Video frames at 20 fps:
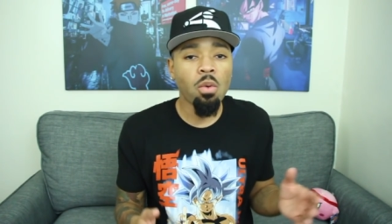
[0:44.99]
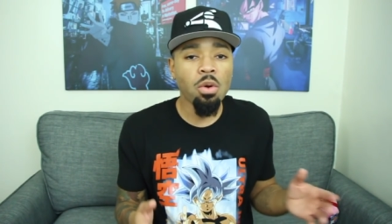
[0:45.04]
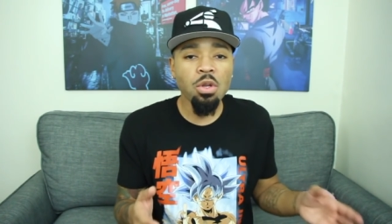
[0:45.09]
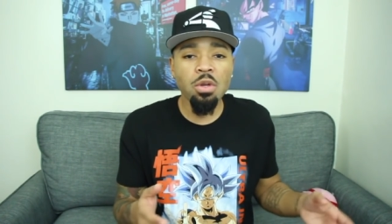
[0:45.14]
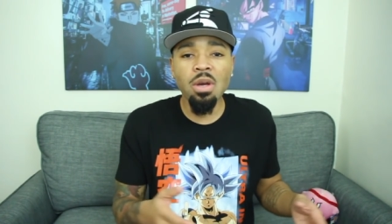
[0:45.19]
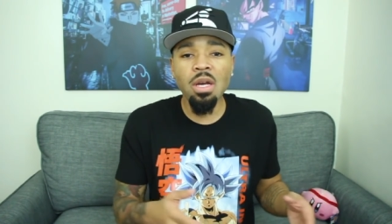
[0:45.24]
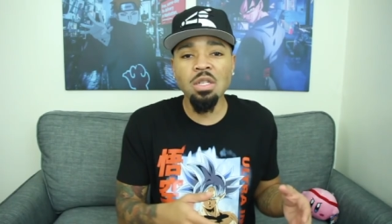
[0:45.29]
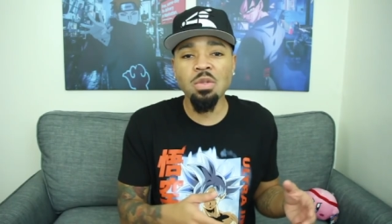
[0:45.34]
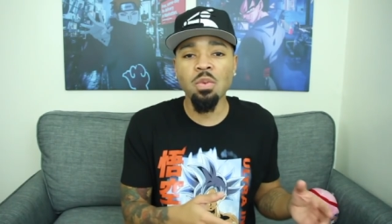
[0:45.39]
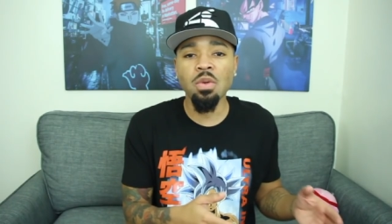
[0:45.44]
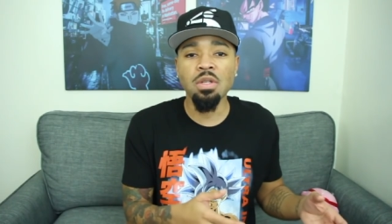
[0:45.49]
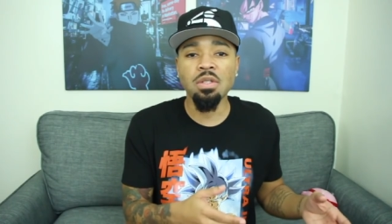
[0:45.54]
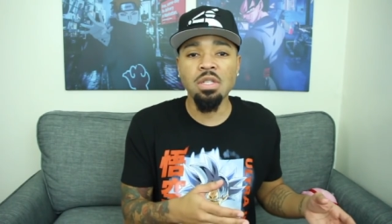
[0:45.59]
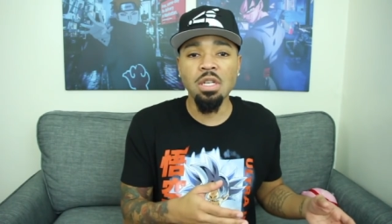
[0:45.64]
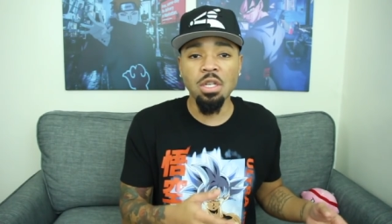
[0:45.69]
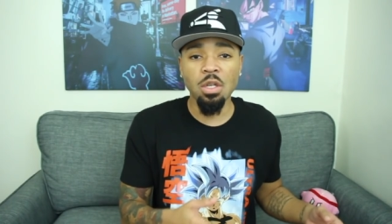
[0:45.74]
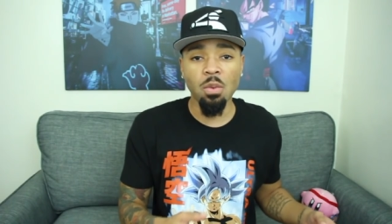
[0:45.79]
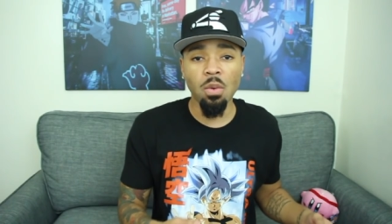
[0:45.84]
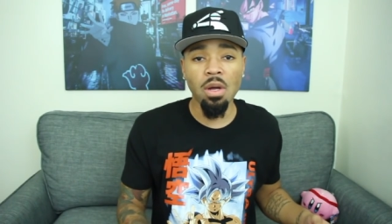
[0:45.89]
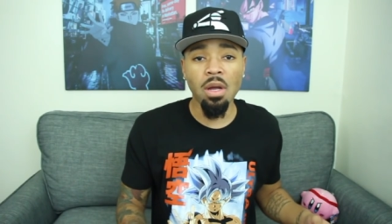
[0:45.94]
what do you guys want to
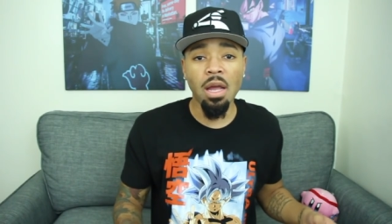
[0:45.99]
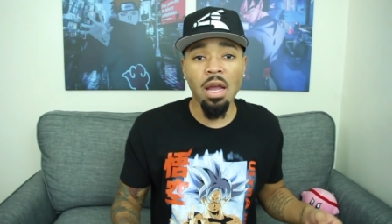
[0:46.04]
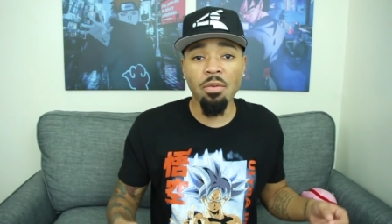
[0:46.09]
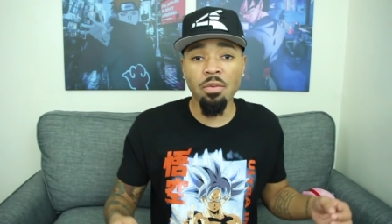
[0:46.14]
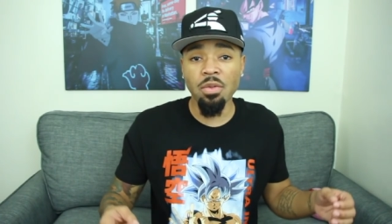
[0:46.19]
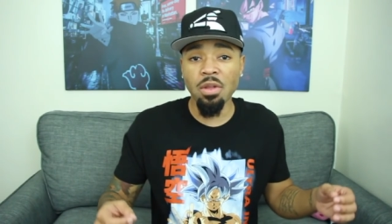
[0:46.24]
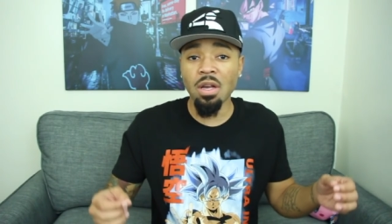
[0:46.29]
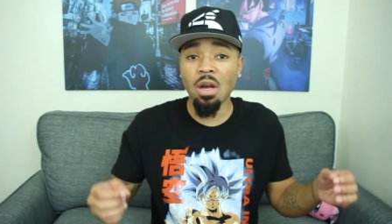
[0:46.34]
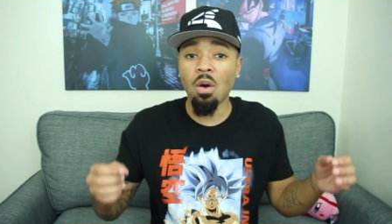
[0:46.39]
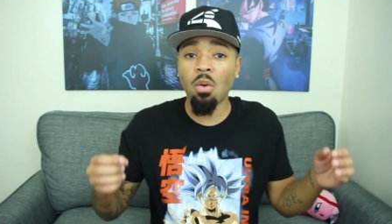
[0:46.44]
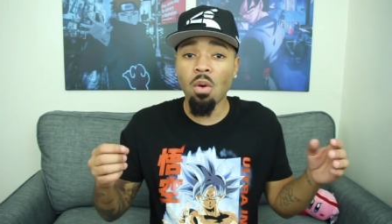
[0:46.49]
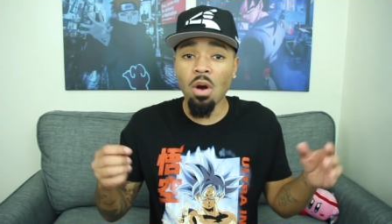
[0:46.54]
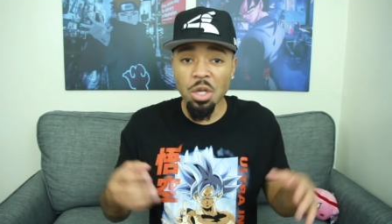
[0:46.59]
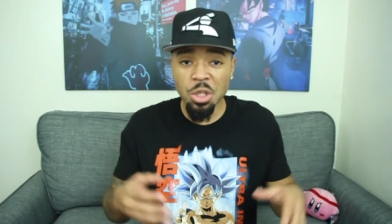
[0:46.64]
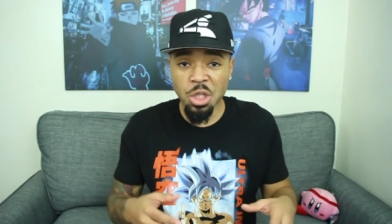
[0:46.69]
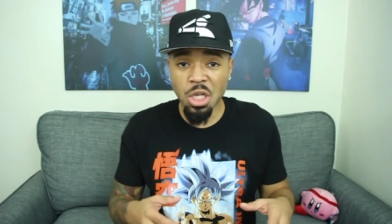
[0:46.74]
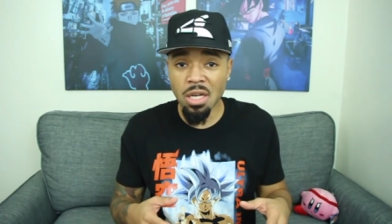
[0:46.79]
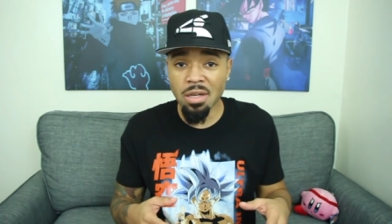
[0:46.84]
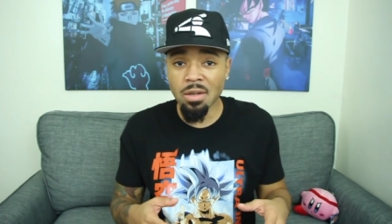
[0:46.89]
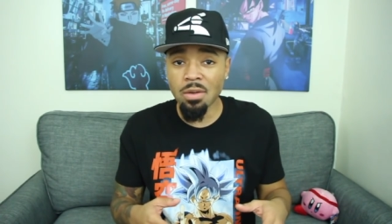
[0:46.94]
see? Do you want everything on
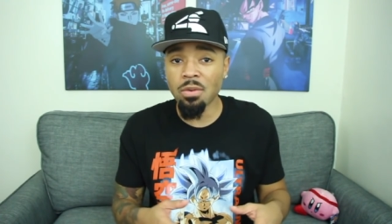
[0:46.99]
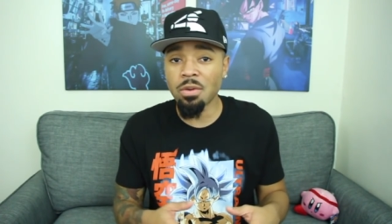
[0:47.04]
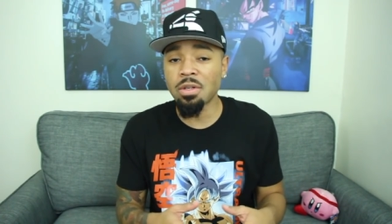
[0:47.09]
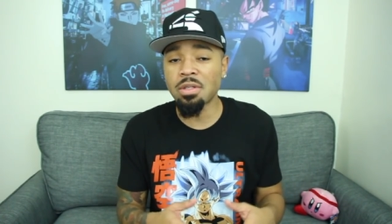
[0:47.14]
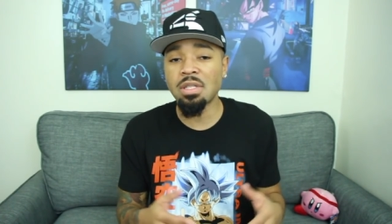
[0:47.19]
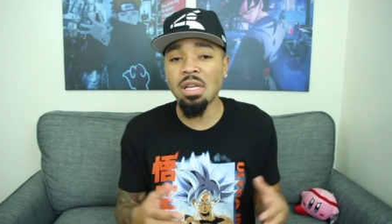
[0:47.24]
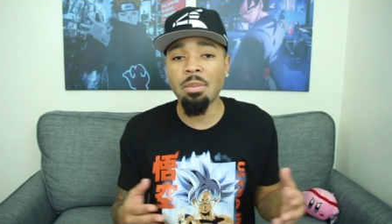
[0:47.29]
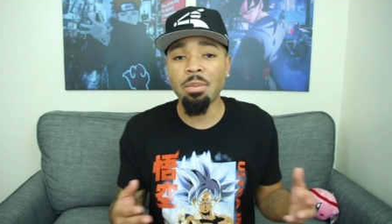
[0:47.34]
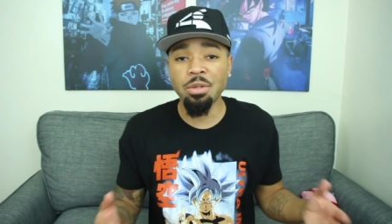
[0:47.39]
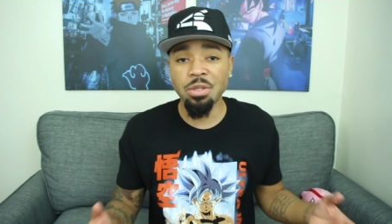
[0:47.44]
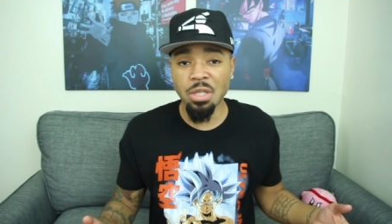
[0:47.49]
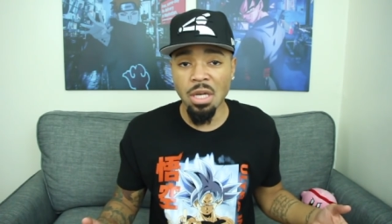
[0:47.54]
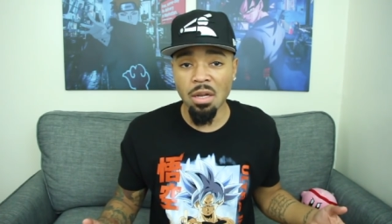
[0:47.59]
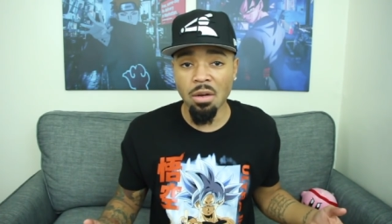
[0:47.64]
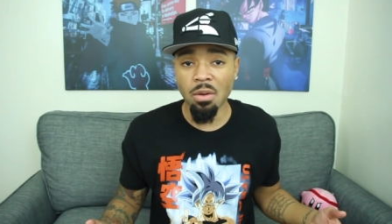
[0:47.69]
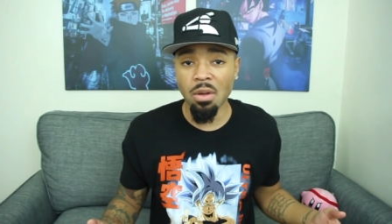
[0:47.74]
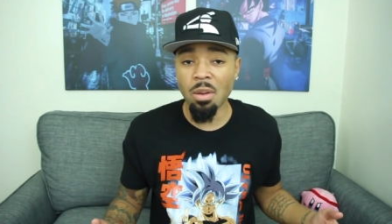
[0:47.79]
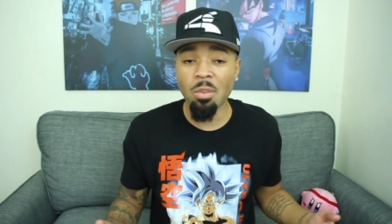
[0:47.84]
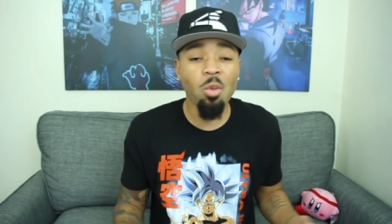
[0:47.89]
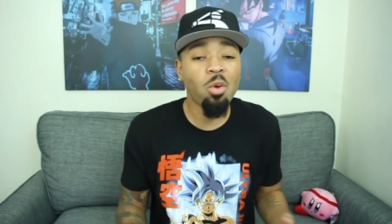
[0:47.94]
one channel or a separate
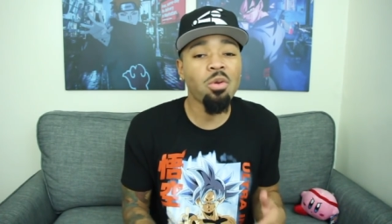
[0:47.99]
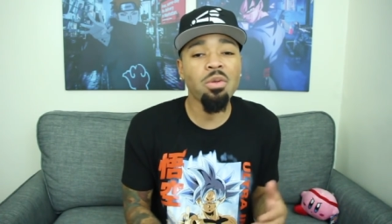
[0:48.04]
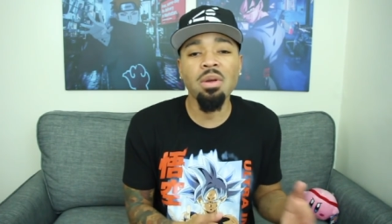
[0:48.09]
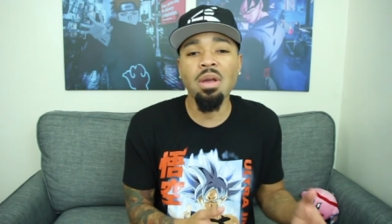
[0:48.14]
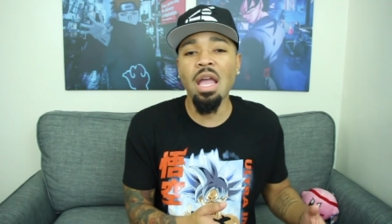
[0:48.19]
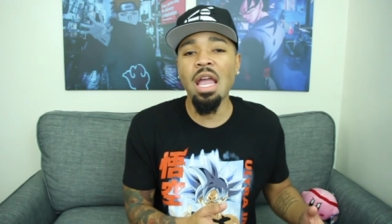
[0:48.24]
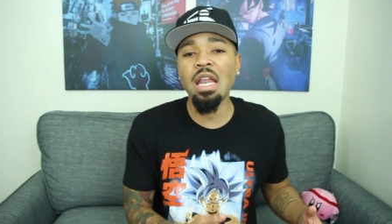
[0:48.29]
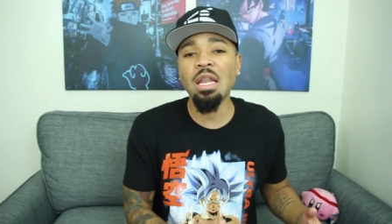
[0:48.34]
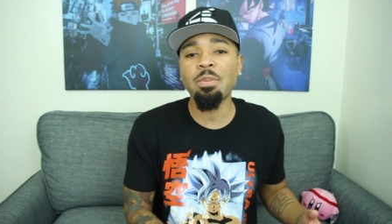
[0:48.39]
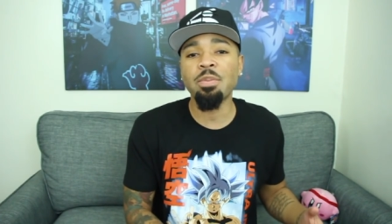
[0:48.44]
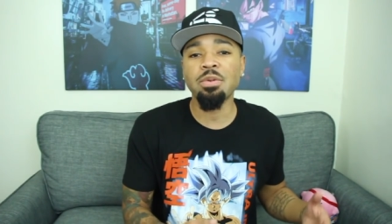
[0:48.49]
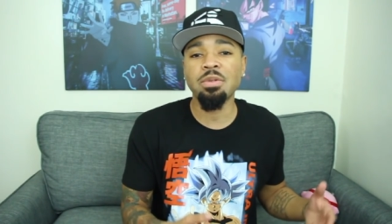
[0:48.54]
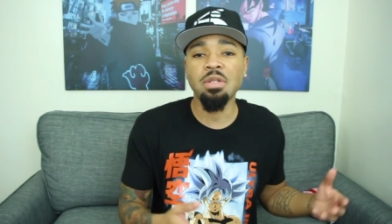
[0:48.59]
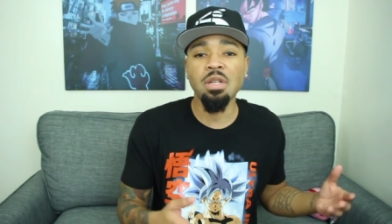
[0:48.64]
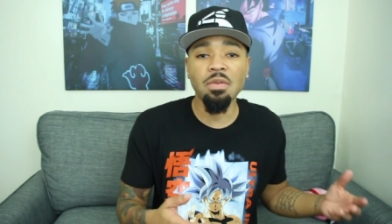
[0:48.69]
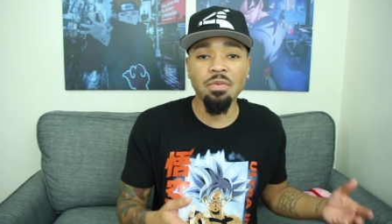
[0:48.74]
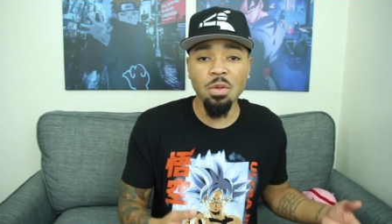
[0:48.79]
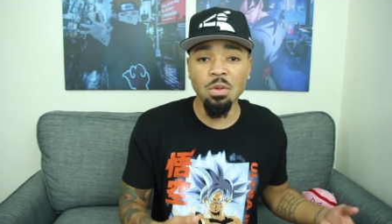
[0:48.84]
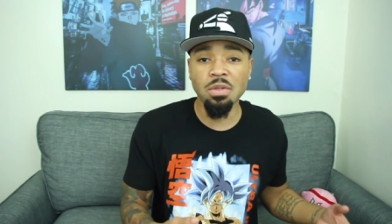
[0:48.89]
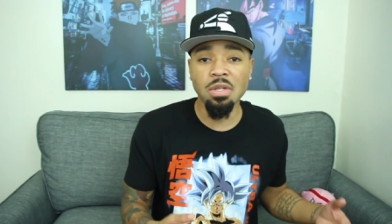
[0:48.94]
channel? And more than eighty
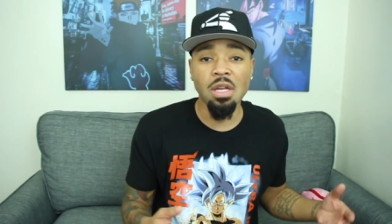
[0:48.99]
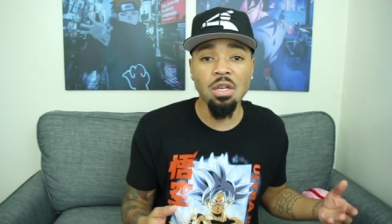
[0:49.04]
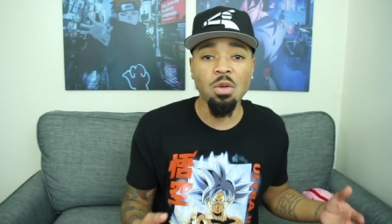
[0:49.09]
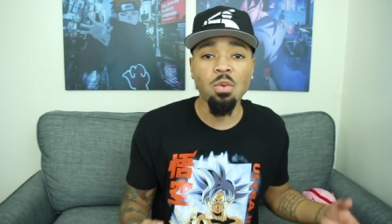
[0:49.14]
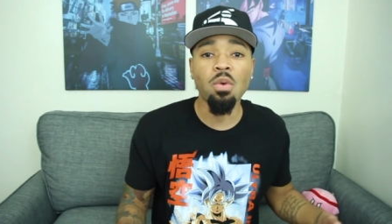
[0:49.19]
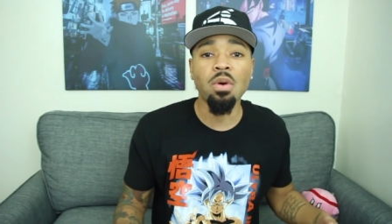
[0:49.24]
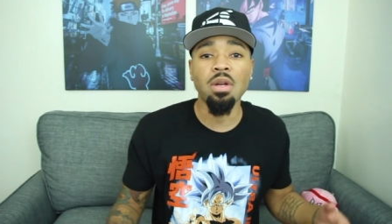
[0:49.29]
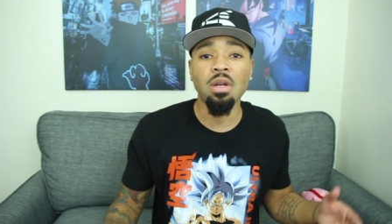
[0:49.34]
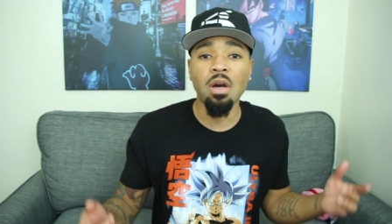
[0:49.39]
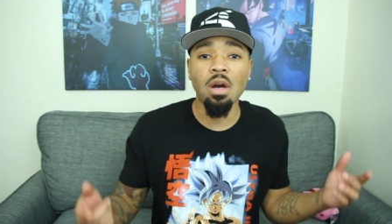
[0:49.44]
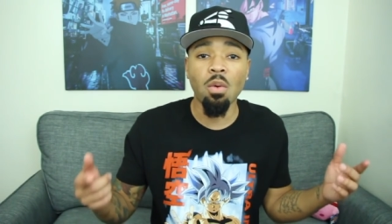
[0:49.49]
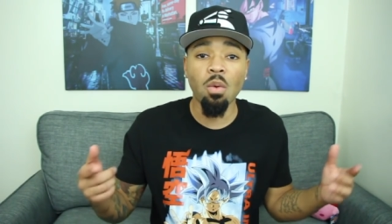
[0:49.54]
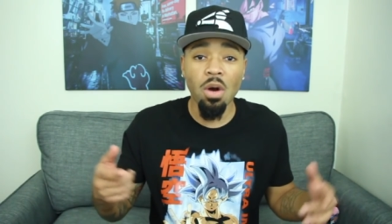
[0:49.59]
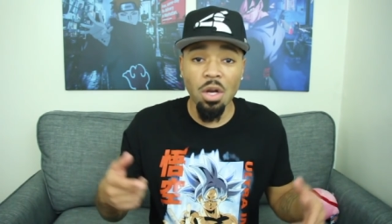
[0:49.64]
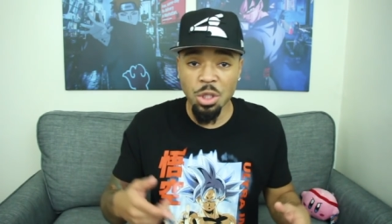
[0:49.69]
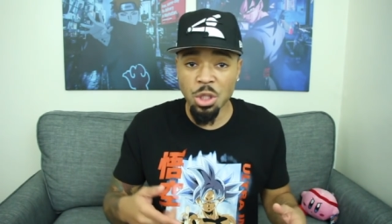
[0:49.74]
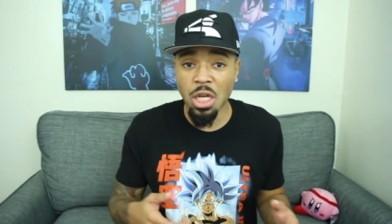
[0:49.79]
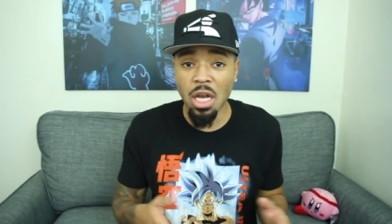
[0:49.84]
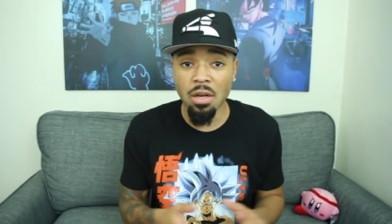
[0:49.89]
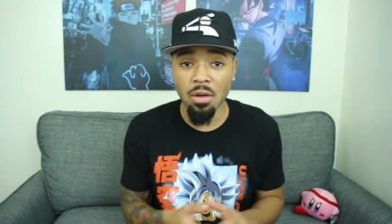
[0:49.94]
percent of you said you want it on
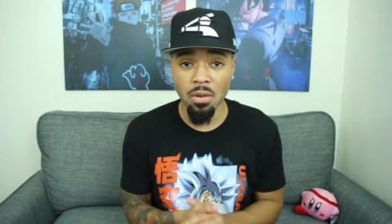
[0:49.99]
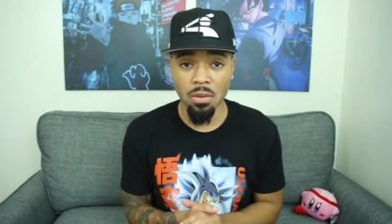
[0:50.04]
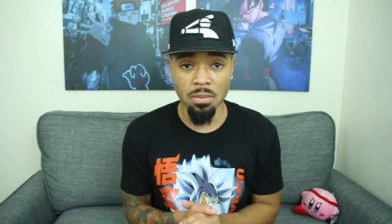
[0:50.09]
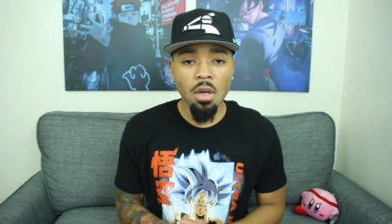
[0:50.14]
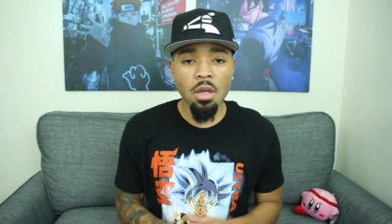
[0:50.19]
one channel.